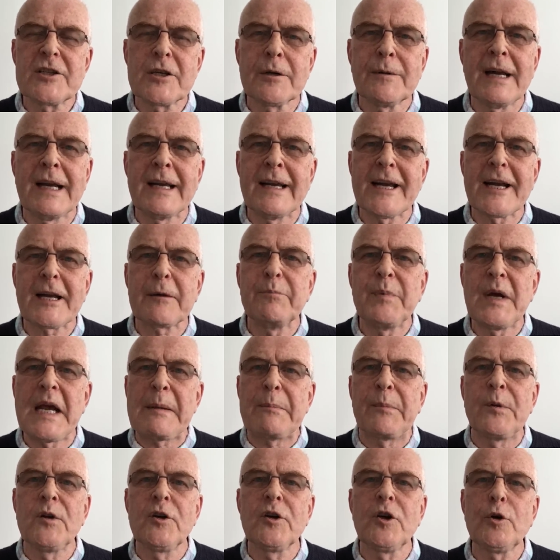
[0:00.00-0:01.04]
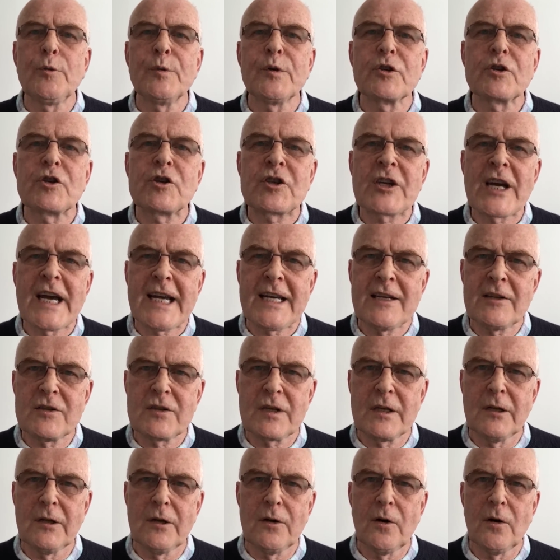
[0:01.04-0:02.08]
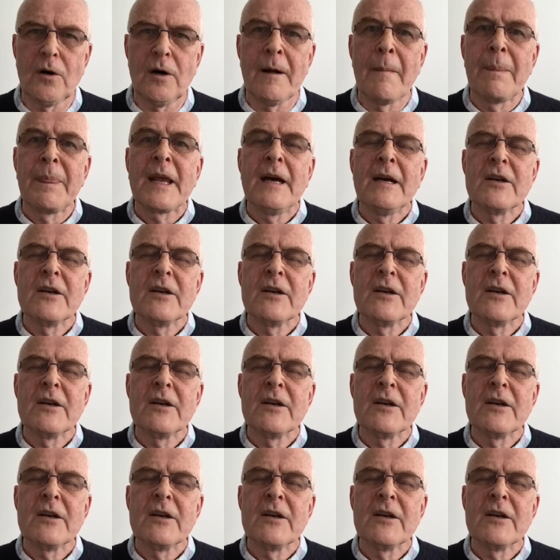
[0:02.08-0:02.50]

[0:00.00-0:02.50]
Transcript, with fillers: to elect people who will change the law